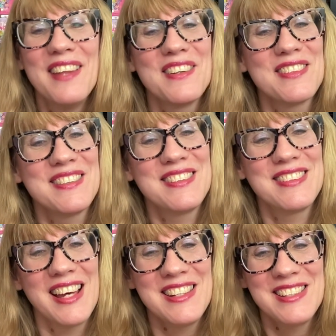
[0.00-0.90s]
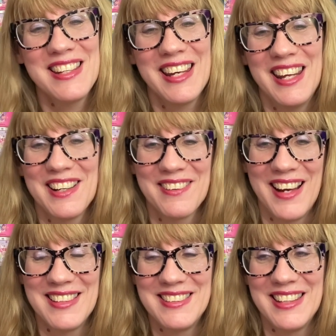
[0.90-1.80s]
There's such an
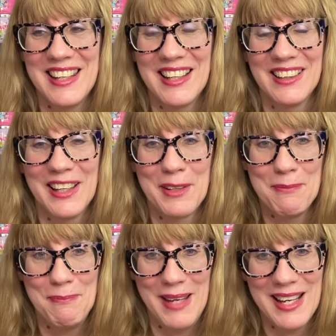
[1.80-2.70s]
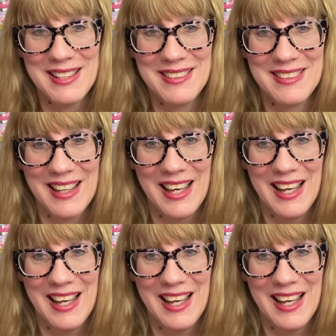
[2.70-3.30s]
interesting like mix